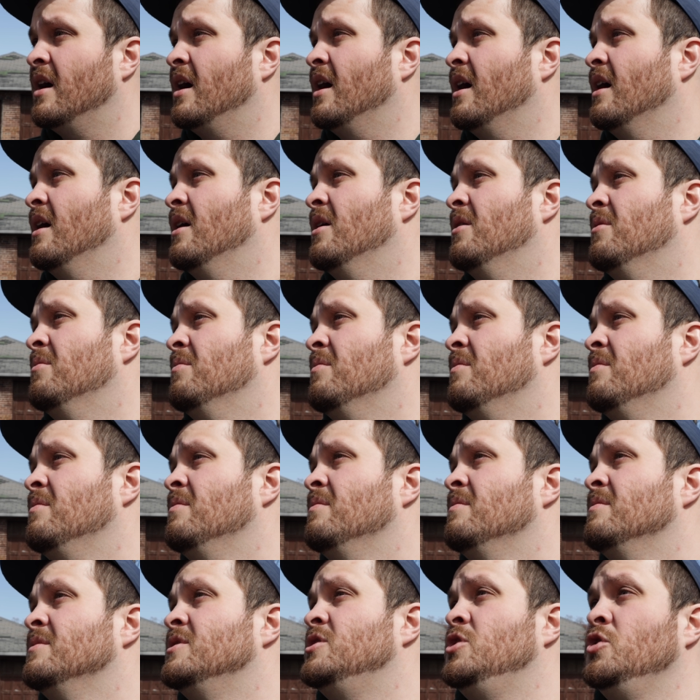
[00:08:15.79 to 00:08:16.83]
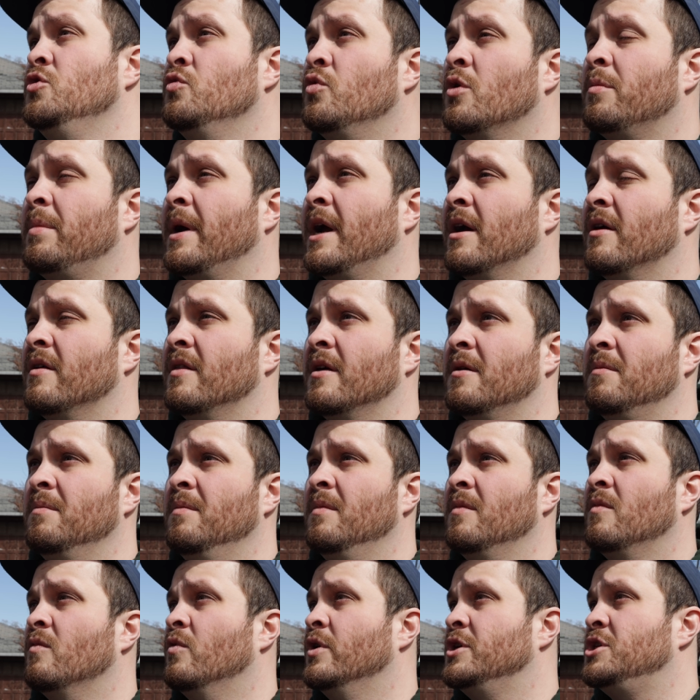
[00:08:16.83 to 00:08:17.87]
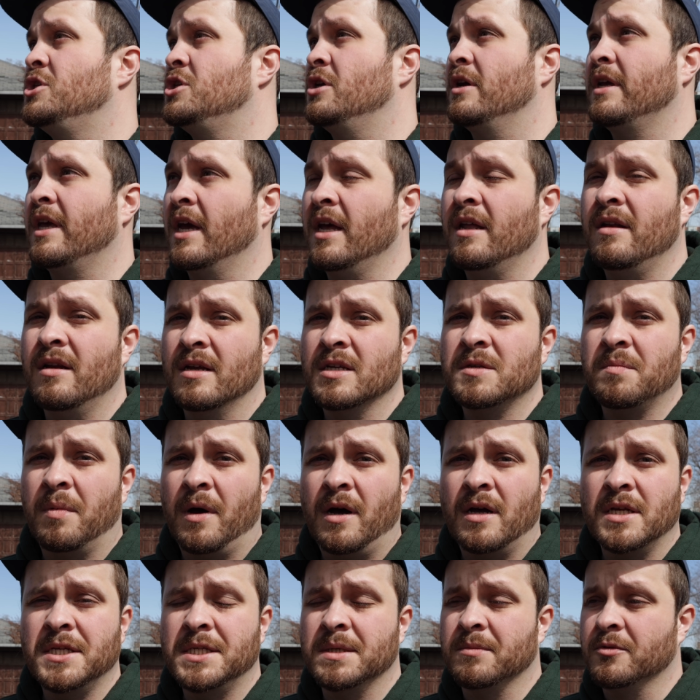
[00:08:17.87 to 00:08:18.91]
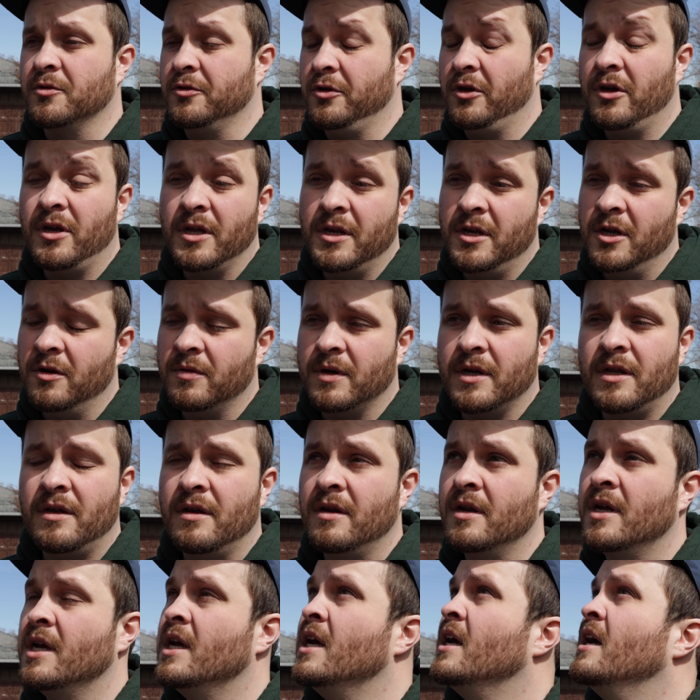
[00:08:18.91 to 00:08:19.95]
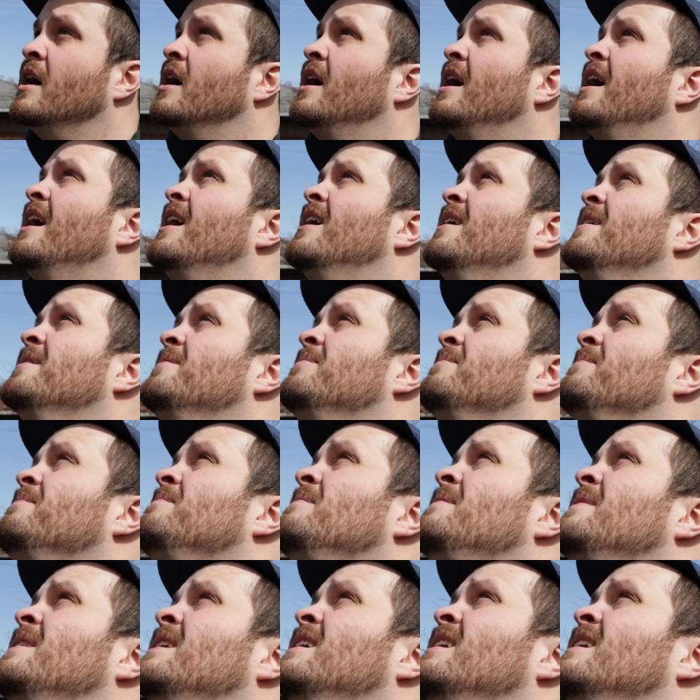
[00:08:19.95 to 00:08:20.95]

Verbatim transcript: um, to repair them, which again is possible. You can do it. Um,